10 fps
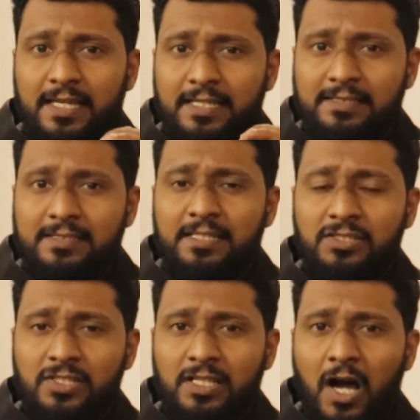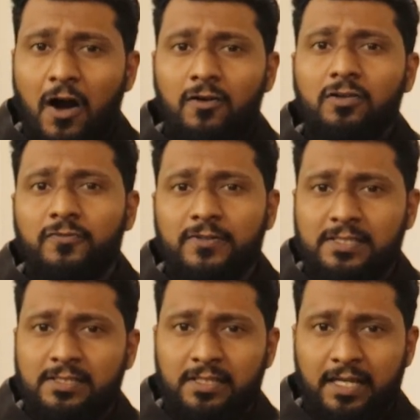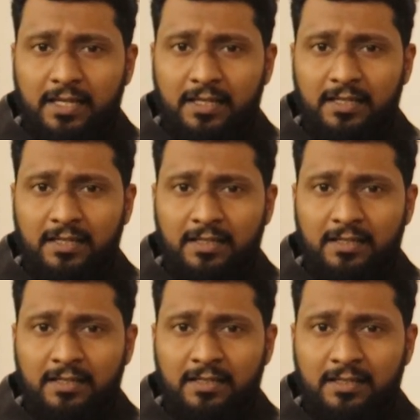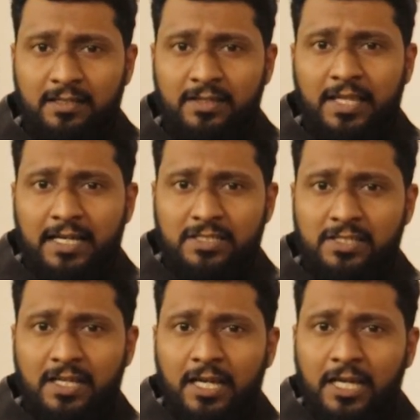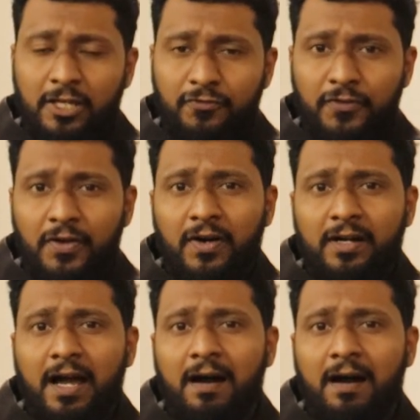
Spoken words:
is teaching all of us today that if we are